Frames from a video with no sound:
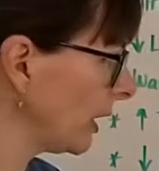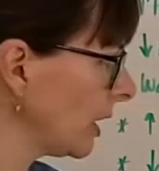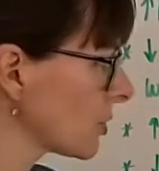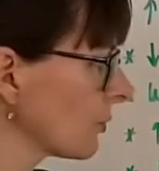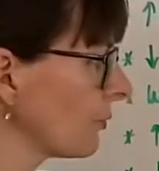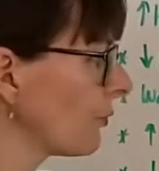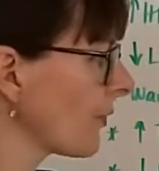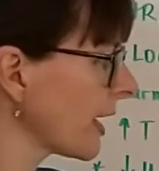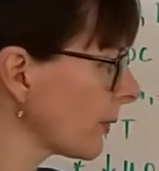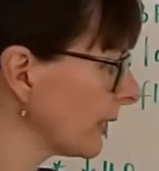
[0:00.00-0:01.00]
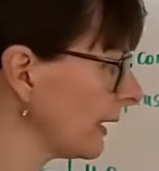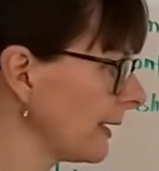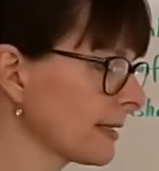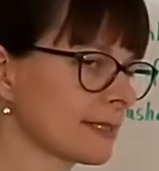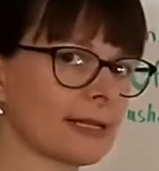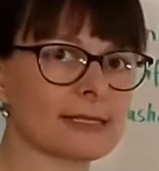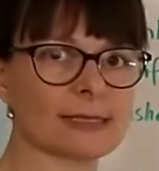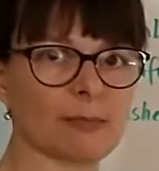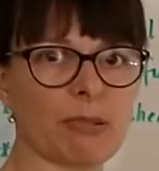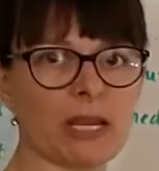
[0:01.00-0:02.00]
we need to frequently
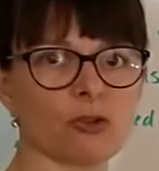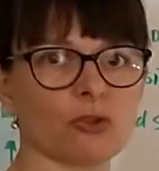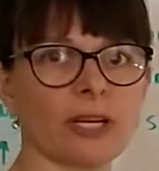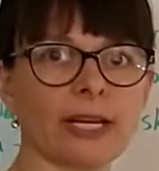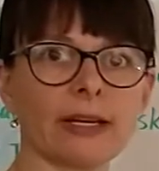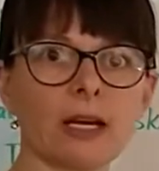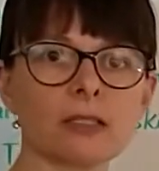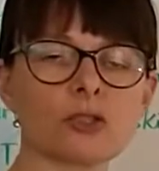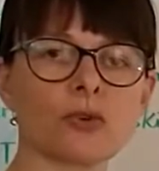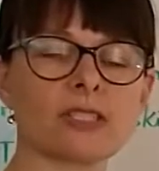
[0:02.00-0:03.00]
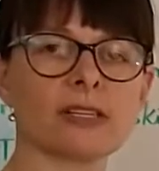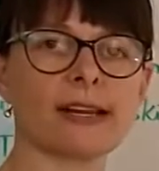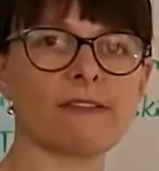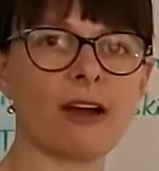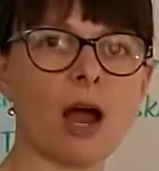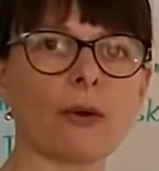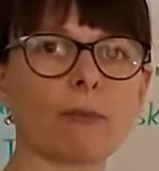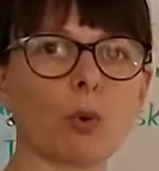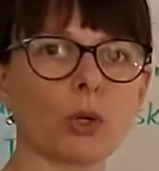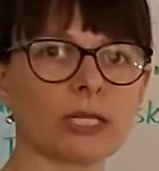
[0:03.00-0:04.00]
assess the patient. I cannot stress enough how
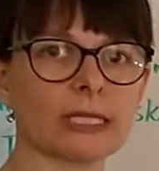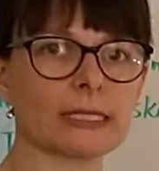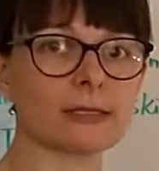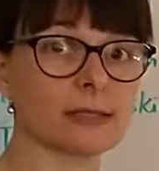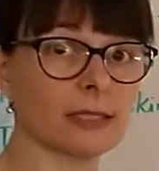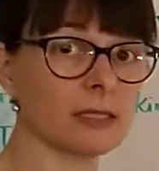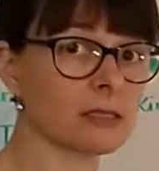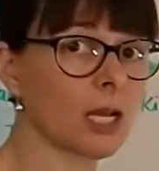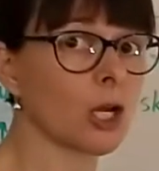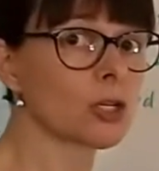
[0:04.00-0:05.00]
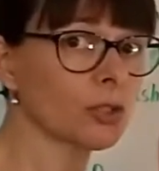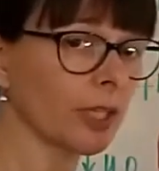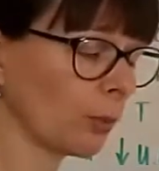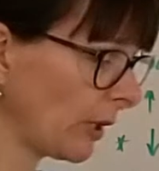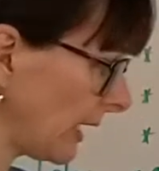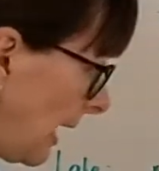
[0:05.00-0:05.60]
important this is so that we